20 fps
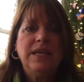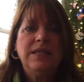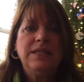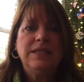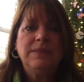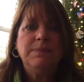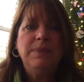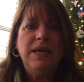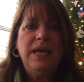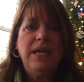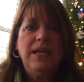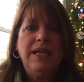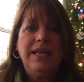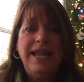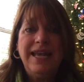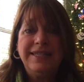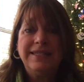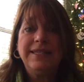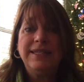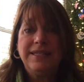it's been
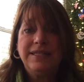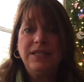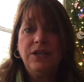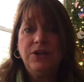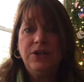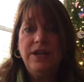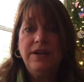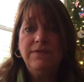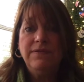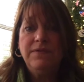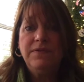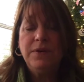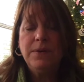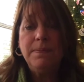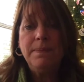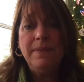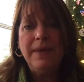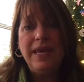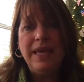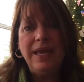necessary for
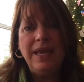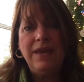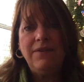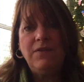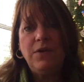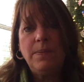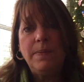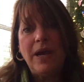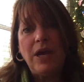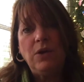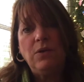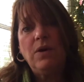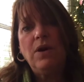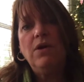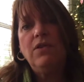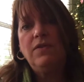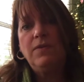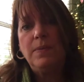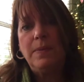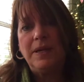me, for my
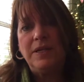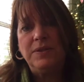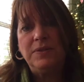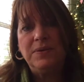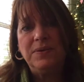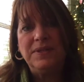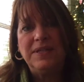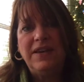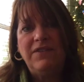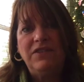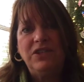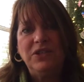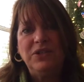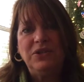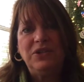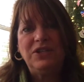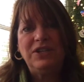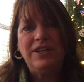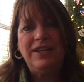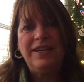growth, for my soul's
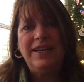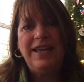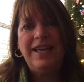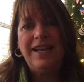evolution.